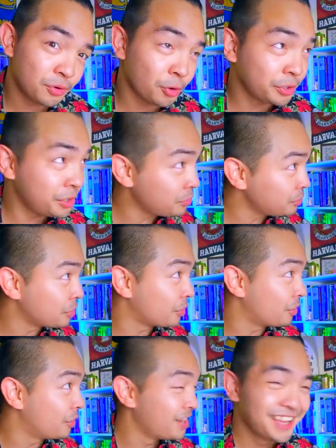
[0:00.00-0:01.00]
or
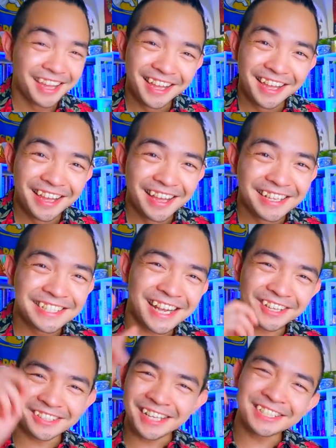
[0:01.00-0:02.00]
Ninuno.
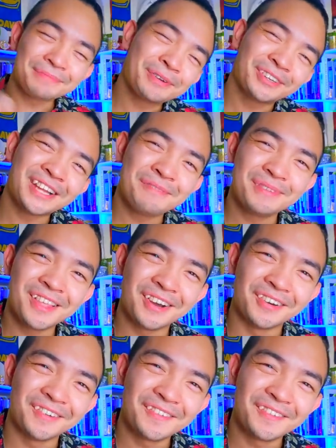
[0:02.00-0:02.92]
Check out the links up here or down below.